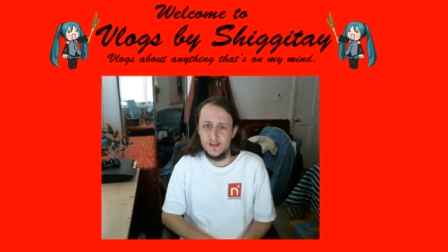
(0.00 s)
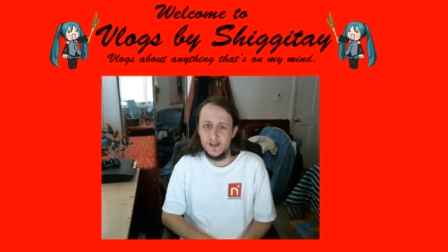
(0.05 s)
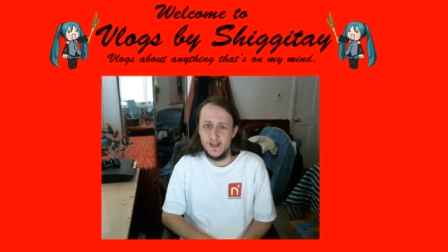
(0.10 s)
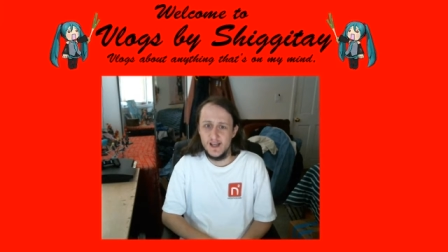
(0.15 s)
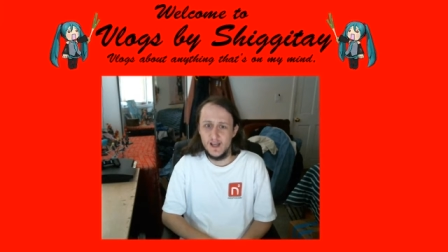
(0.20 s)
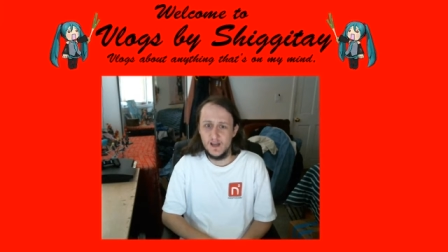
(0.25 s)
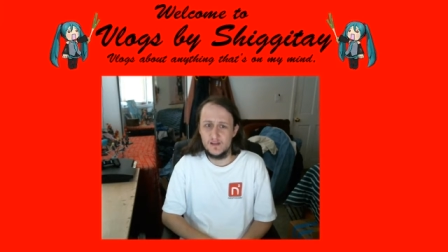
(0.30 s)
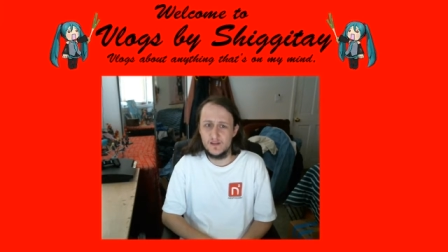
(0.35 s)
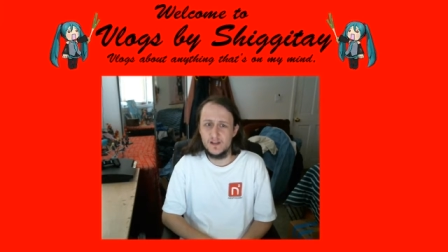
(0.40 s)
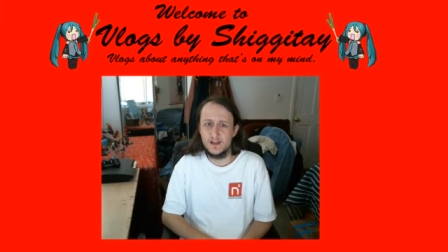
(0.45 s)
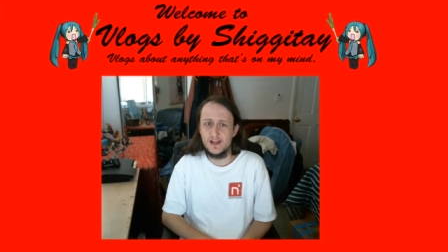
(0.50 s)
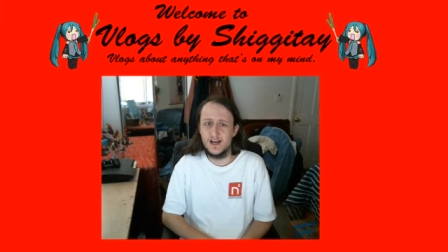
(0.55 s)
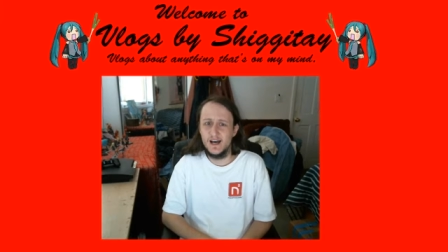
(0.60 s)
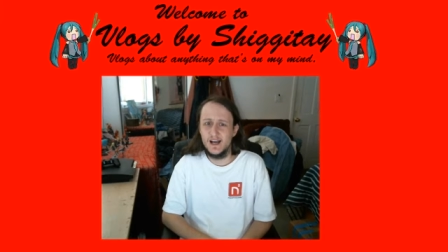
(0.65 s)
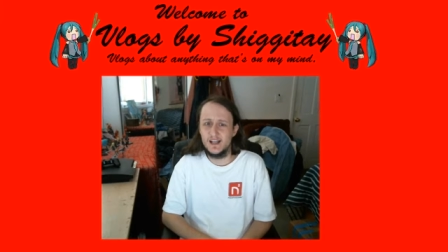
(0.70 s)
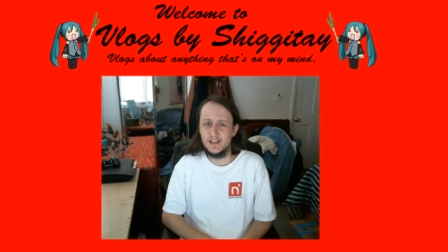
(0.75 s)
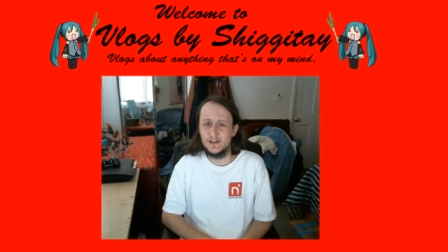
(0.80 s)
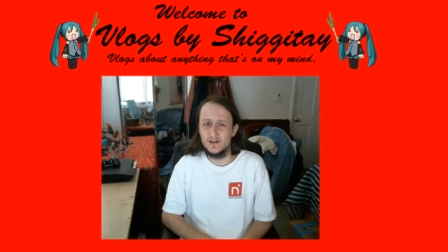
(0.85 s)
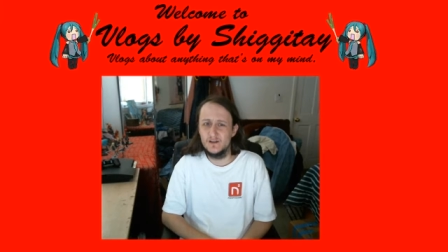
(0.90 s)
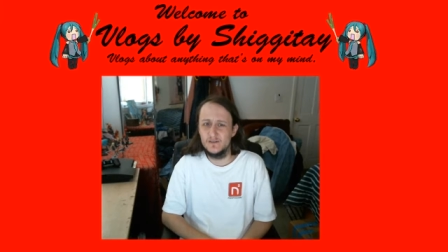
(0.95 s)
as a
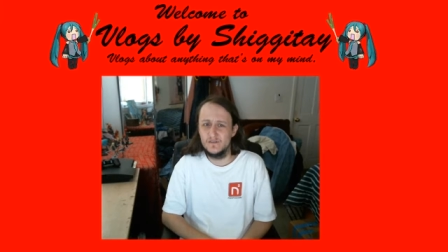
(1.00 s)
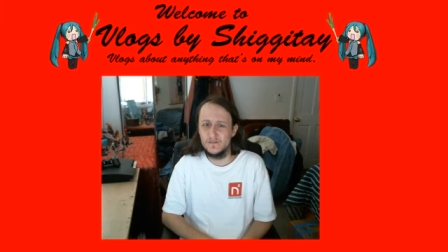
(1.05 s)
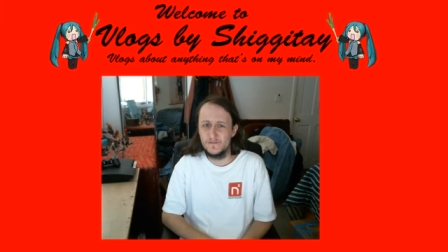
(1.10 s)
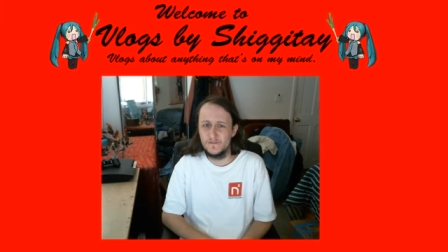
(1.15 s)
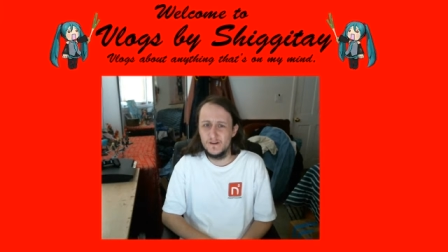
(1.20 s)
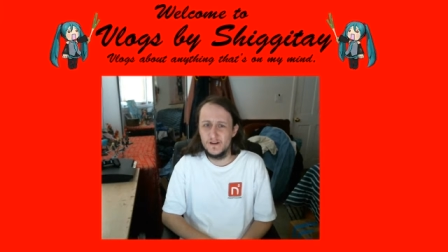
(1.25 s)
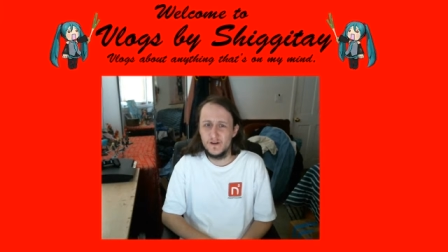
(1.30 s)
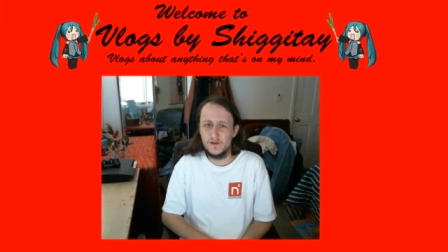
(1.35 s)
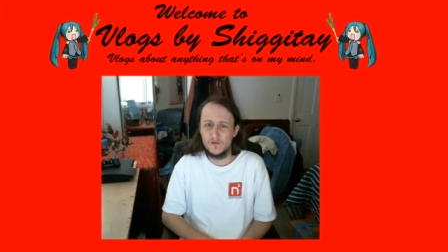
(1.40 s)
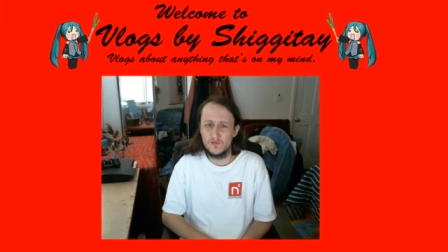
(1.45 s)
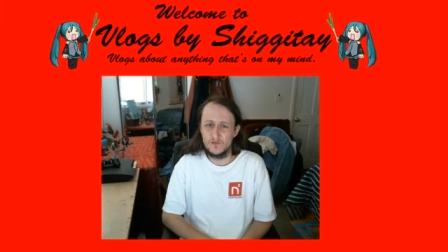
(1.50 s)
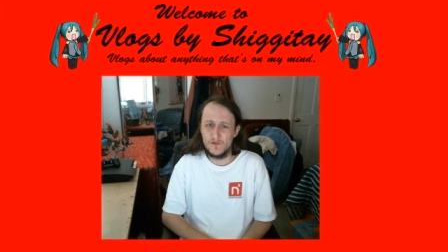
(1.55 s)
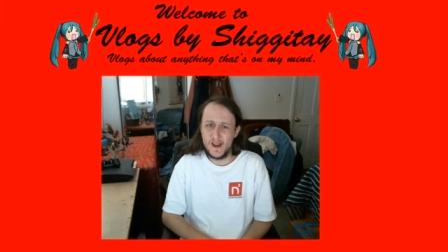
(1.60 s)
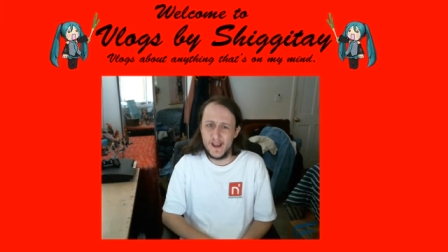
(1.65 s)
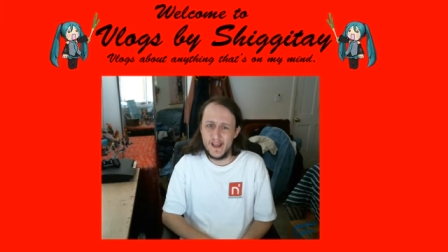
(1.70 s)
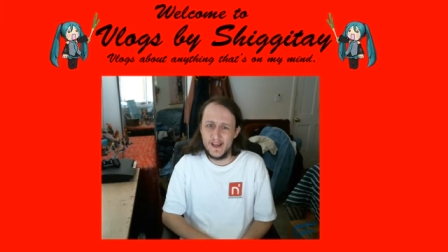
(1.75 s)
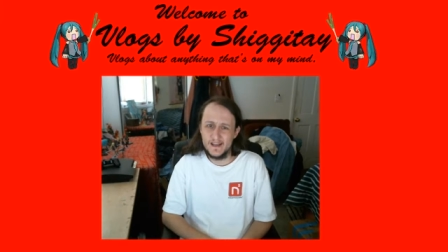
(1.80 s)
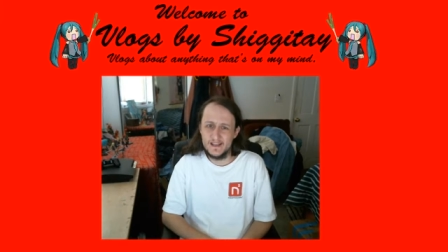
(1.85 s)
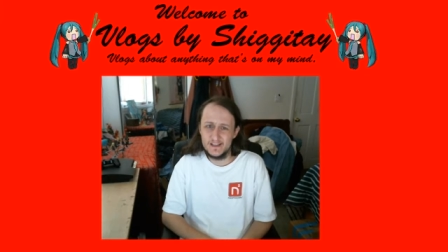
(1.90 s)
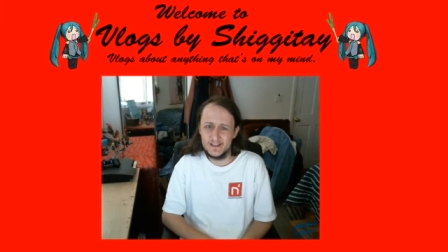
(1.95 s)
kind of
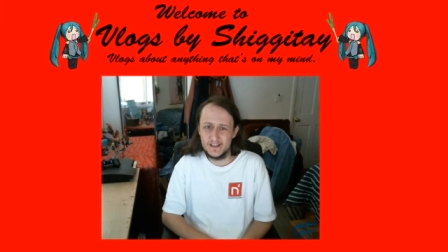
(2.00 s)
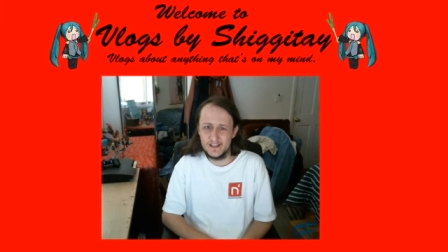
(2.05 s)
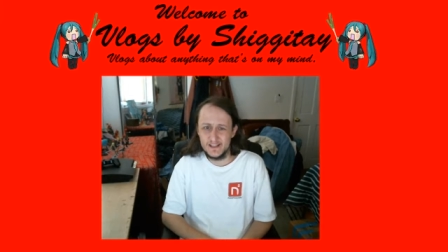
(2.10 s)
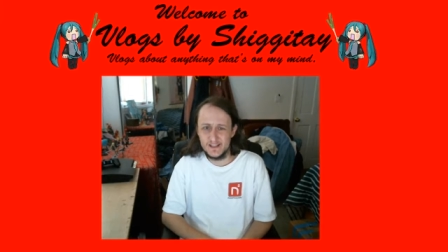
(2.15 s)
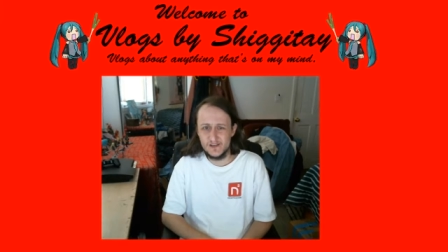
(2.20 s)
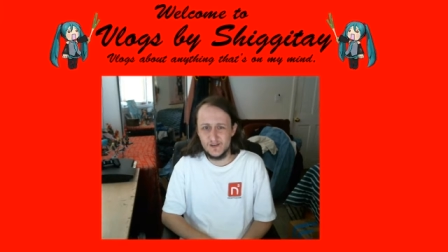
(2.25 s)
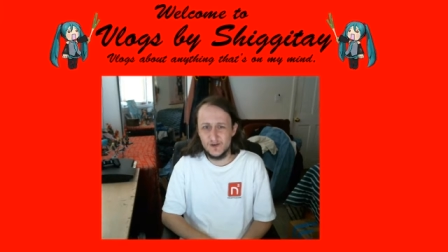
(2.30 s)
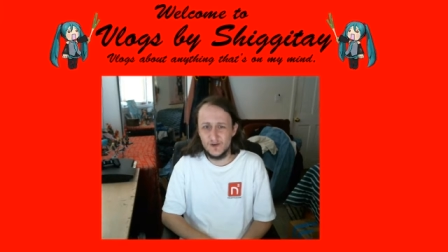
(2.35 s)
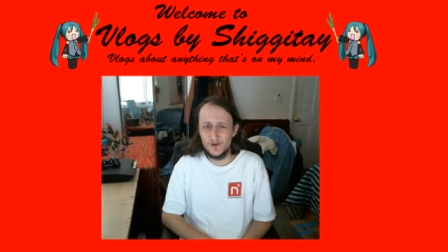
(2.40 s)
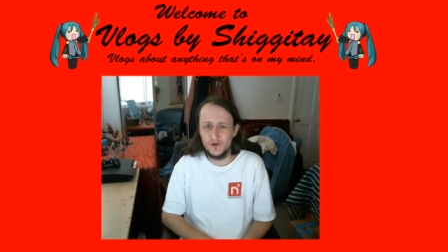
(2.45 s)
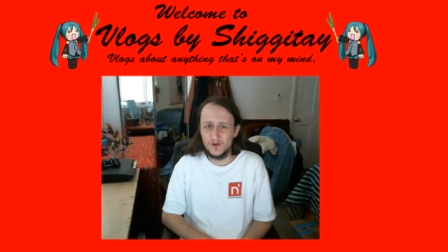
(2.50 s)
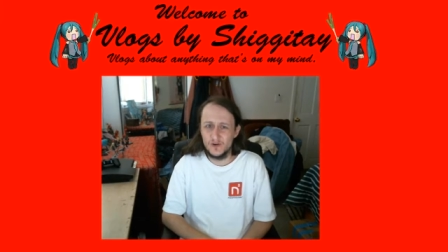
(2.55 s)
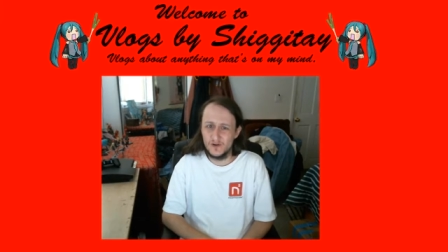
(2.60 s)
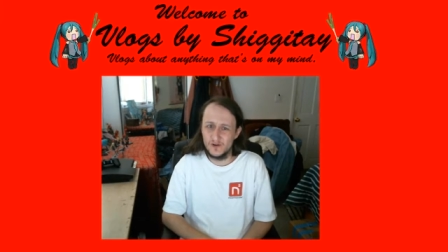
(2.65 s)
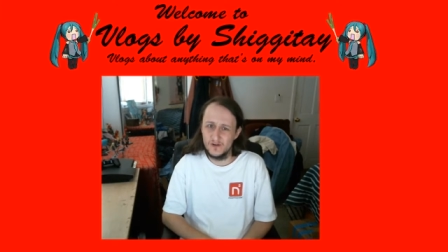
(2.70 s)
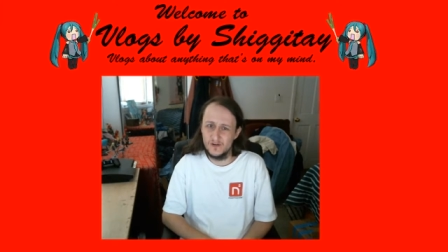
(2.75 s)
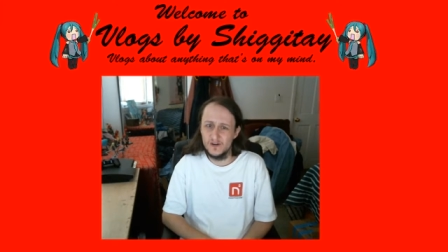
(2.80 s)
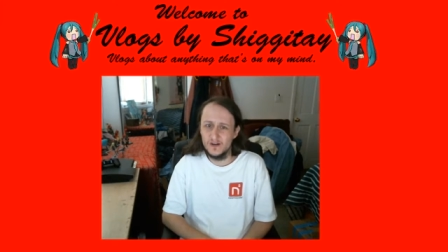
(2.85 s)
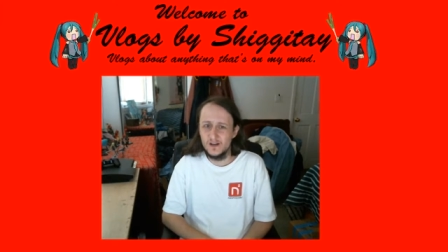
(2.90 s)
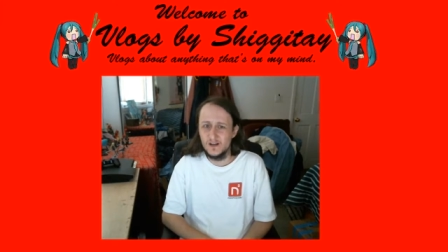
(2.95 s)
rant
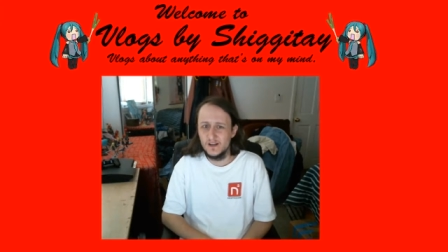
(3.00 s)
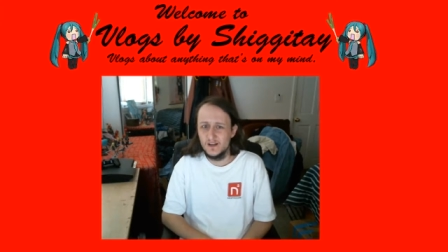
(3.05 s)
or